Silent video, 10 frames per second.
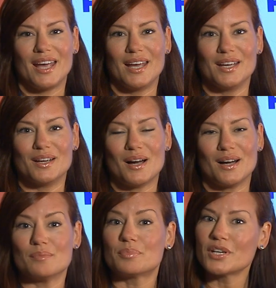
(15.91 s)
a
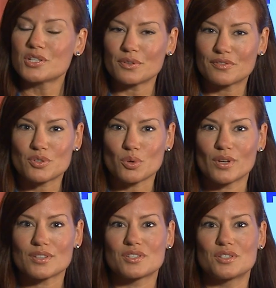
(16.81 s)
preacher of
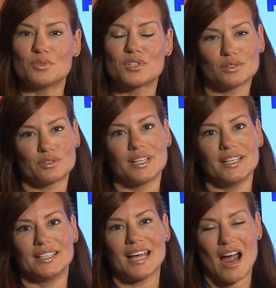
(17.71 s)
sorts to children
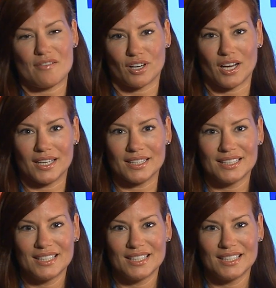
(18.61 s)
in Africa.